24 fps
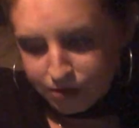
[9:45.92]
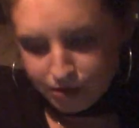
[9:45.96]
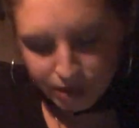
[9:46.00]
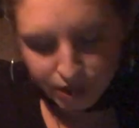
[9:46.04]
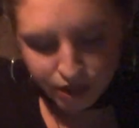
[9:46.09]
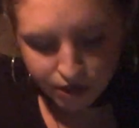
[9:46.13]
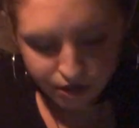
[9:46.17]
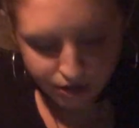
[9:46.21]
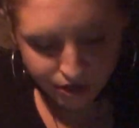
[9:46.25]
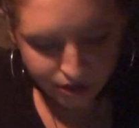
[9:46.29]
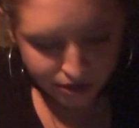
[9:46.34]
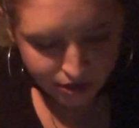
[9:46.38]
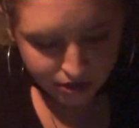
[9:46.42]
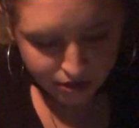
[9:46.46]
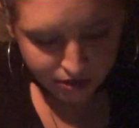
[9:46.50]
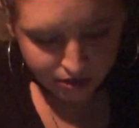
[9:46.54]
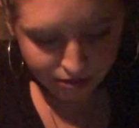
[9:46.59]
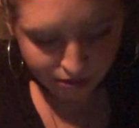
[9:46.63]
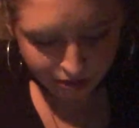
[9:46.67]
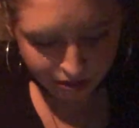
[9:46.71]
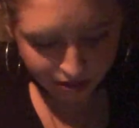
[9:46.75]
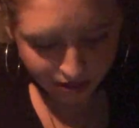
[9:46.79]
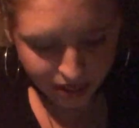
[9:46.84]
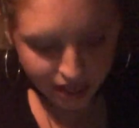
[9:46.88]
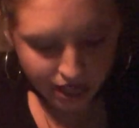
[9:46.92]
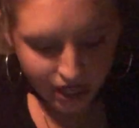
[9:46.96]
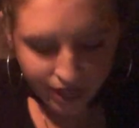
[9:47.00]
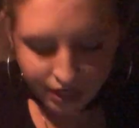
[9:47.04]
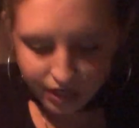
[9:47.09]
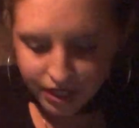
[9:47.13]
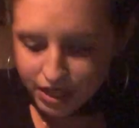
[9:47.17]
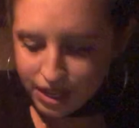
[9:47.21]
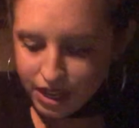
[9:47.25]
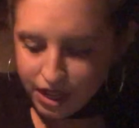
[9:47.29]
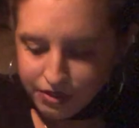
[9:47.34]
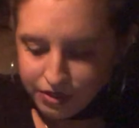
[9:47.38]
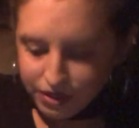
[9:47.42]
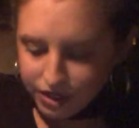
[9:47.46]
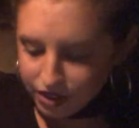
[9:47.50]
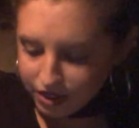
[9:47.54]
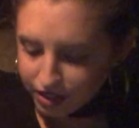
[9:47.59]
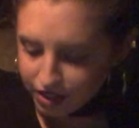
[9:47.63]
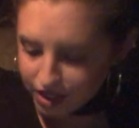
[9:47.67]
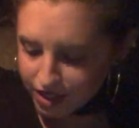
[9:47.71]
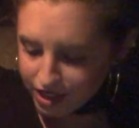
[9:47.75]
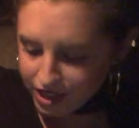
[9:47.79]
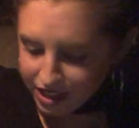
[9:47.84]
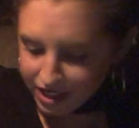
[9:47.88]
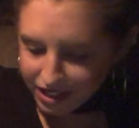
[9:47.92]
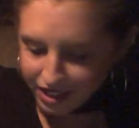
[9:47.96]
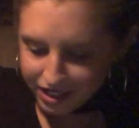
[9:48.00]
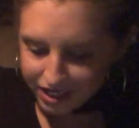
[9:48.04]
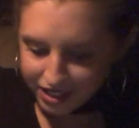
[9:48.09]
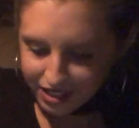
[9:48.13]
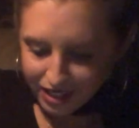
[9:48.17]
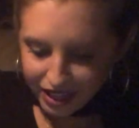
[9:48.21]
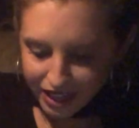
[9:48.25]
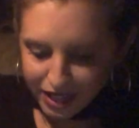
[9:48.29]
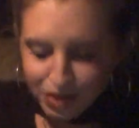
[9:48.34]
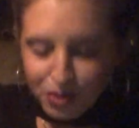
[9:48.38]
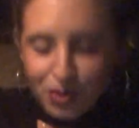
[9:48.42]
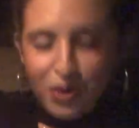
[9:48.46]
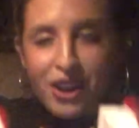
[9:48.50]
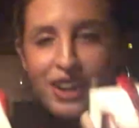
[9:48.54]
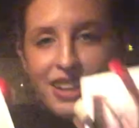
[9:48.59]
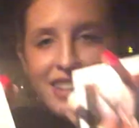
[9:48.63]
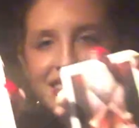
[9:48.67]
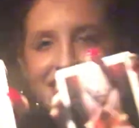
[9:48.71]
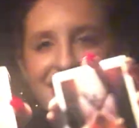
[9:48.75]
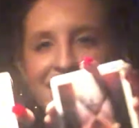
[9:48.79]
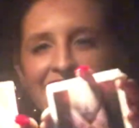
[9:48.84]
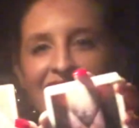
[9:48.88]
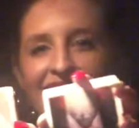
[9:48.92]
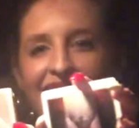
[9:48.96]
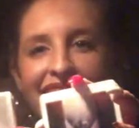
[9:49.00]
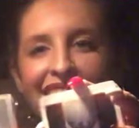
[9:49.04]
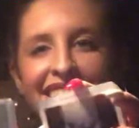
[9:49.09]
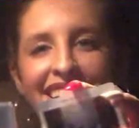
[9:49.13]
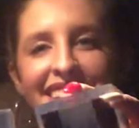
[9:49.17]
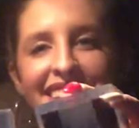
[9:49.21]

Because yeah, the devil. Nine of Wands. Yeah,